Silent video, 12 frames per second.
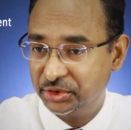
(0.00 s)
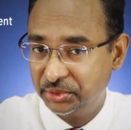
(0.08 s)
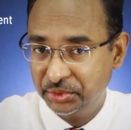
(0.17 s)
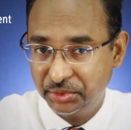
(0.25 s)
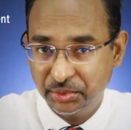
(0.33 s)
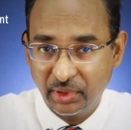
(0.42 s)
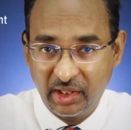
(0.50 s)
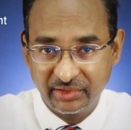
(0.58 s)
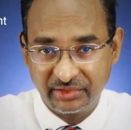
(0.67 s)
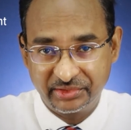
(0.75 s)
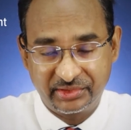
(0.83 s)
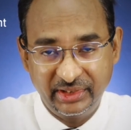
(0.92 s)
to do
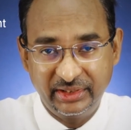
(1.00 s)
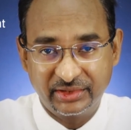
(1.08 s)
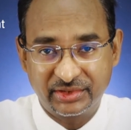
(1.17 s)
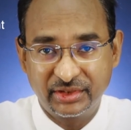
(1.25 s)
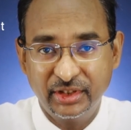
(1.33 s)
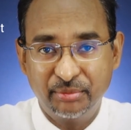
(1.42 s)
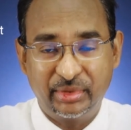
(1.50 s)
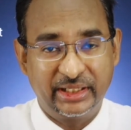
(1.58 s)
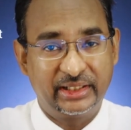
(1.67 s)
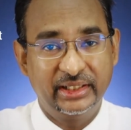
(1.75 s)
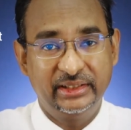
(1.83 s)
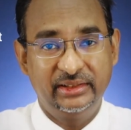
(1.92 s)
other things. But
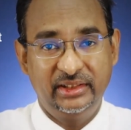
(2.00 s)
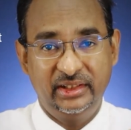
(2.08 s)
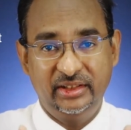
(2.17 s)
again,